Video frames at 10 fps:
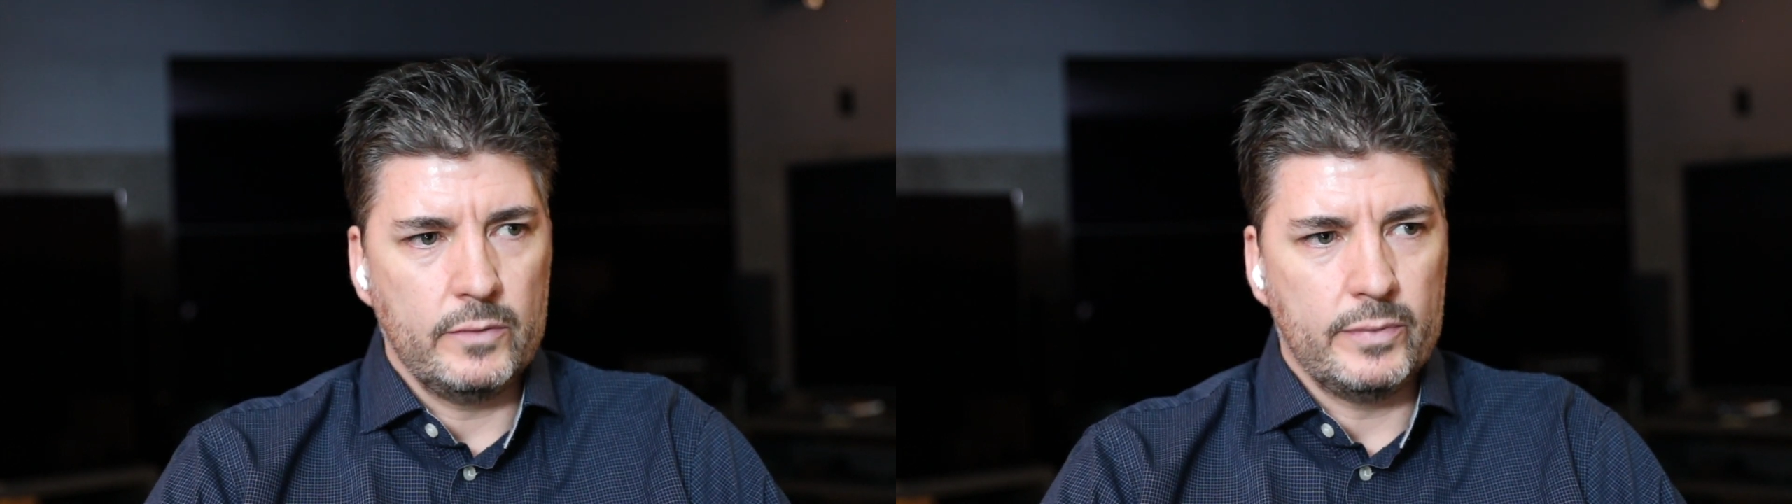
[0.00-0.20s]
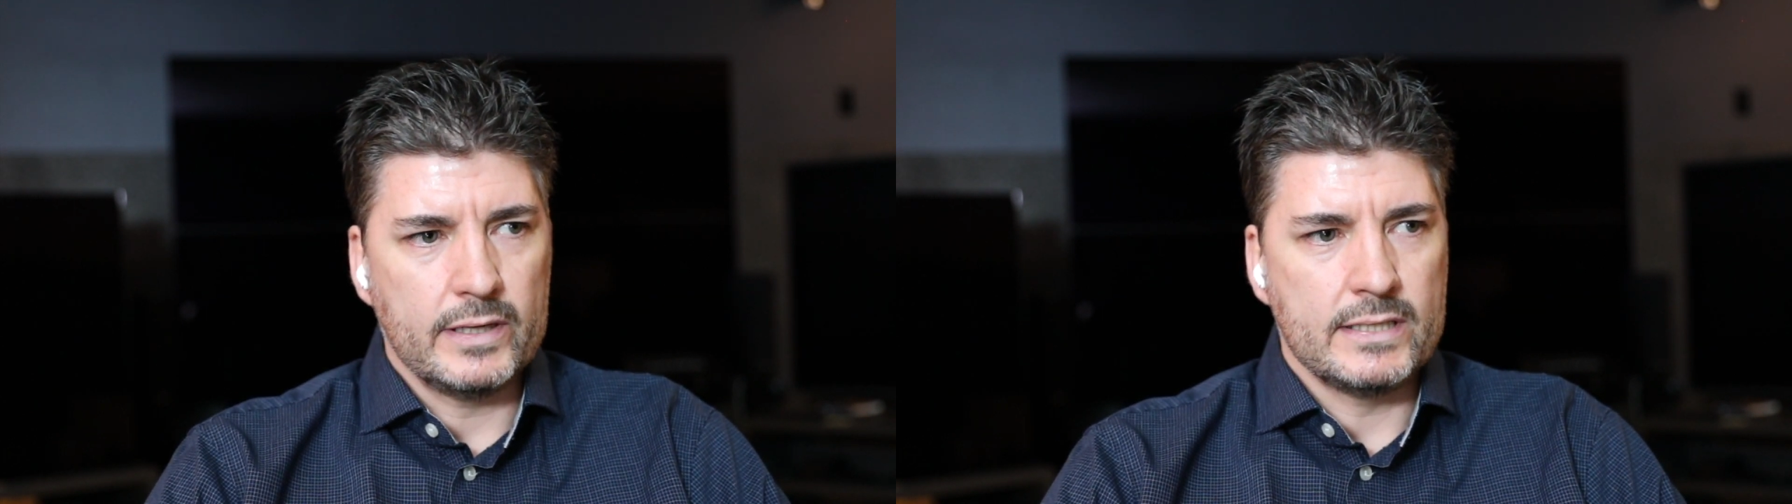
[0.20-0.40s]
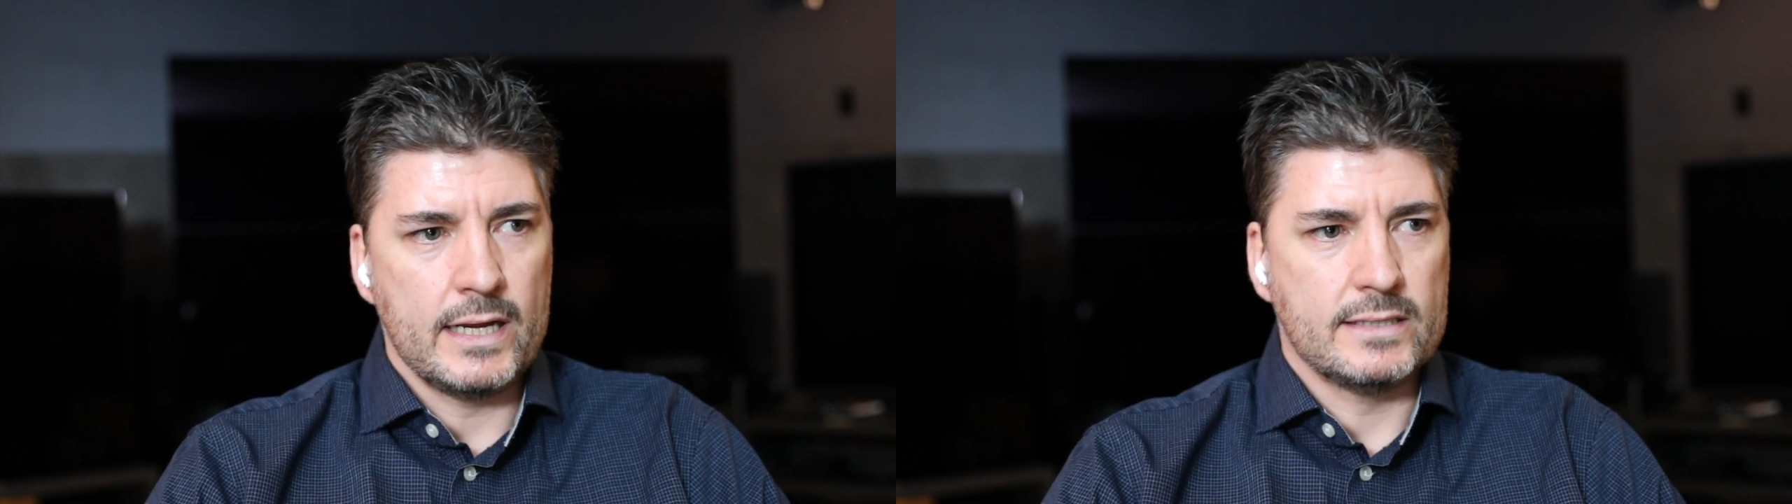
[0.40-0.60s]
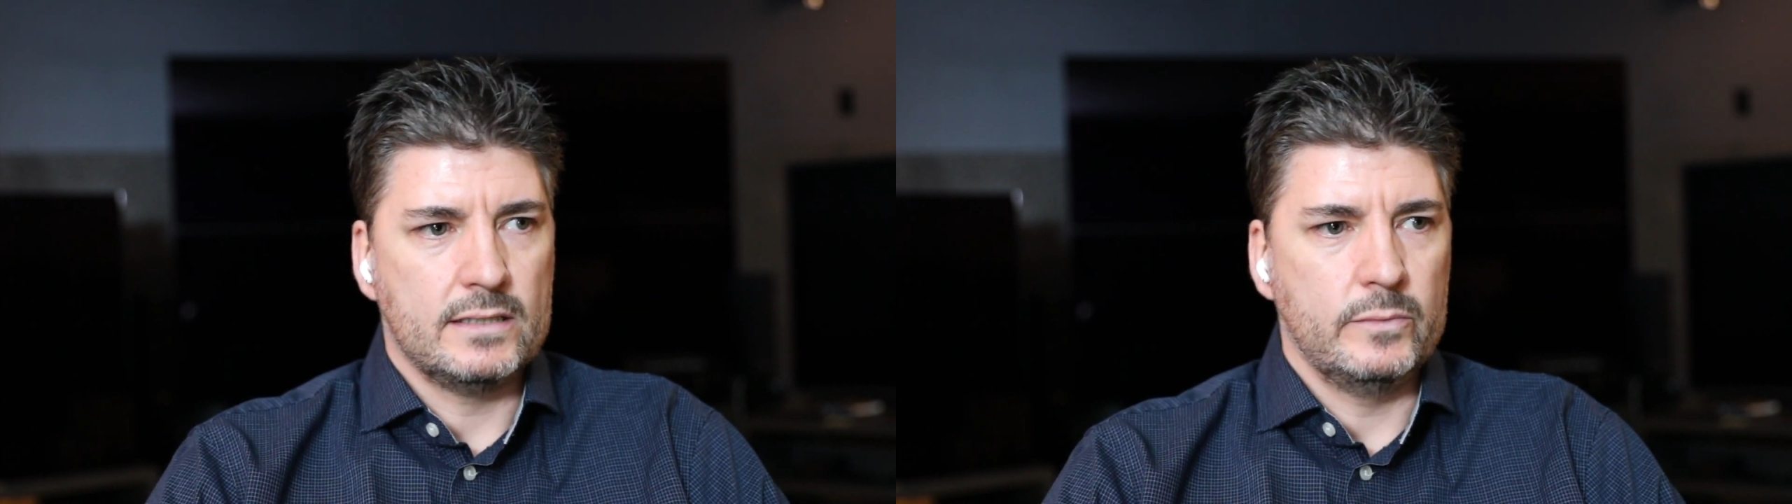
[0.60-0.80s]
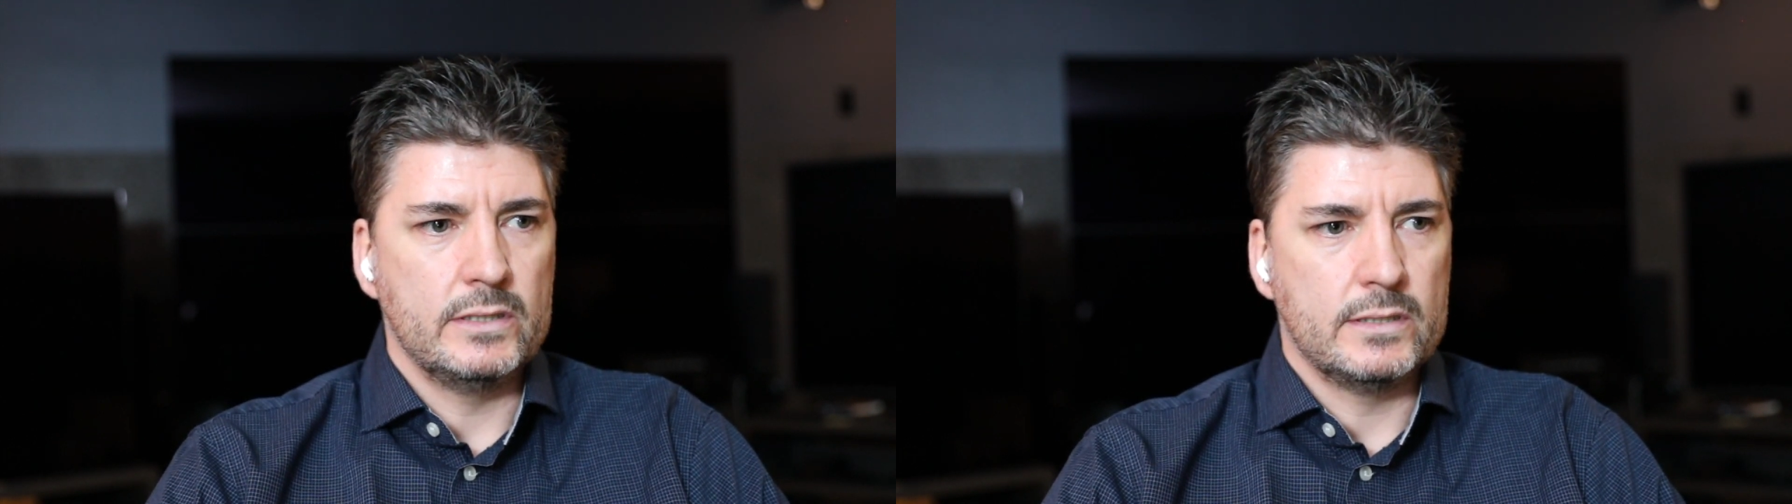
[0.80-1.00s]
big
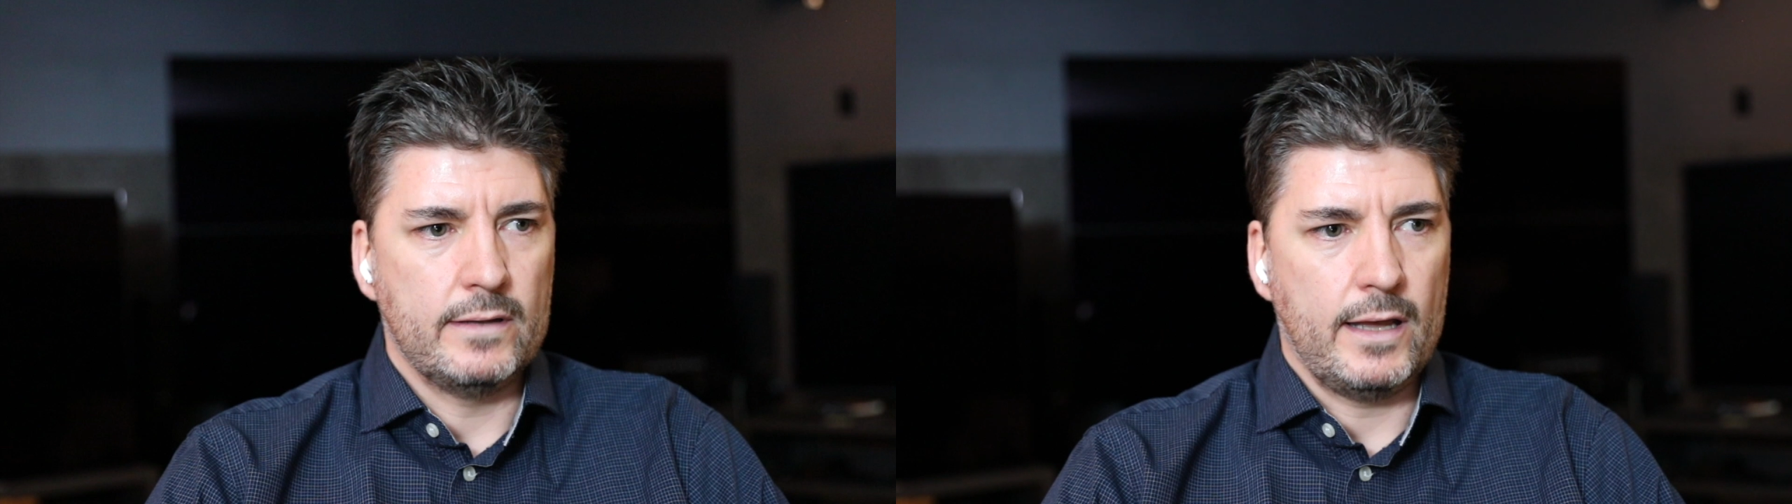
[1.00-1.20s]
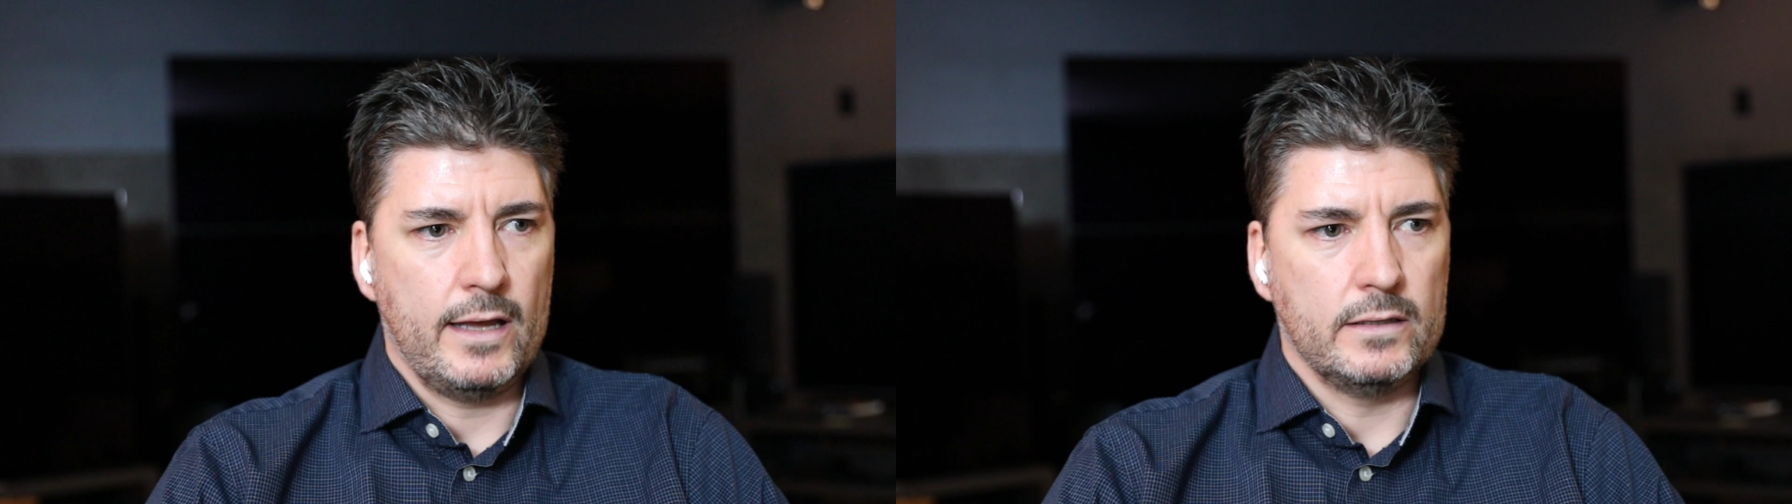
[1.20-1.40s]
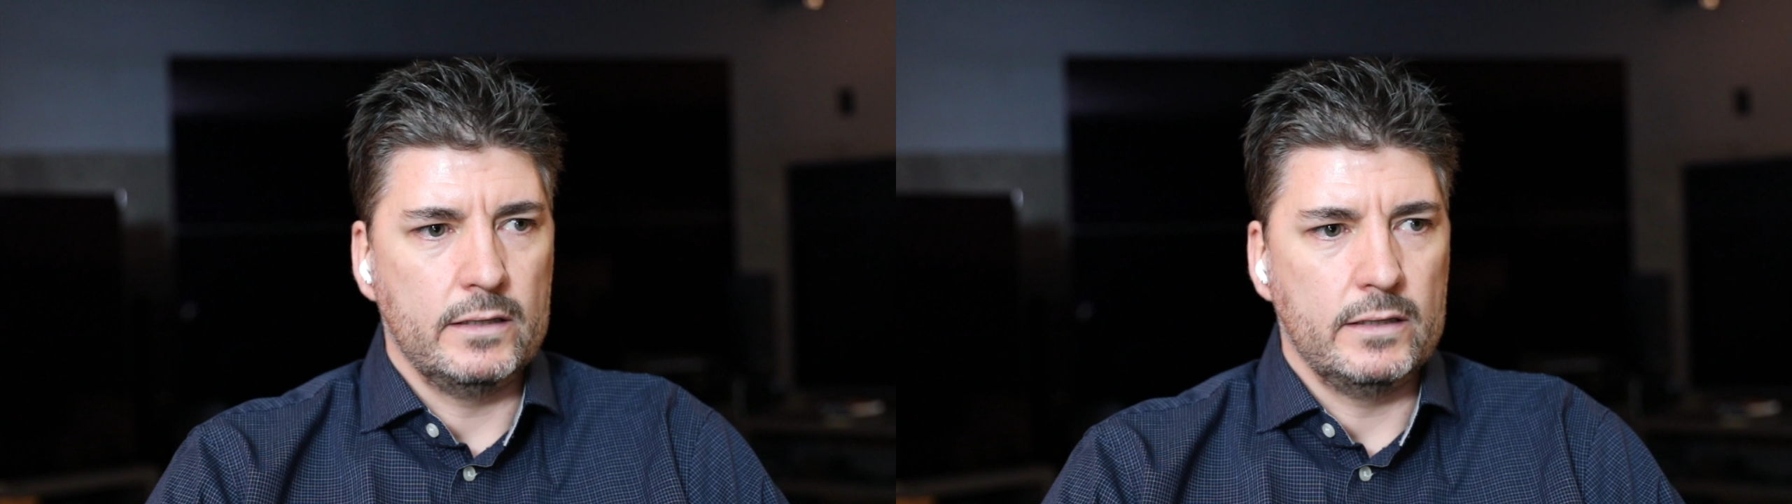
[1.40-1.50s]
testament to that